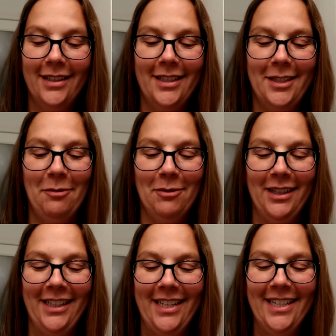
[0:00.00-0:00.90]
This is
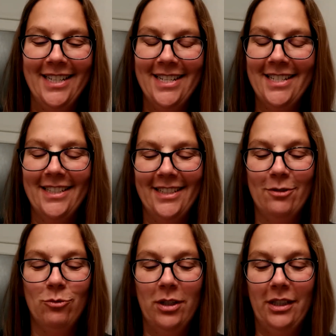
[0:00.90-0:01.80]
really,
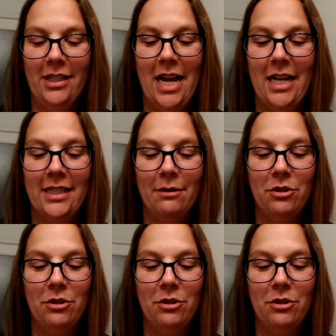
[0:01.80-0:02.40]
really tense. I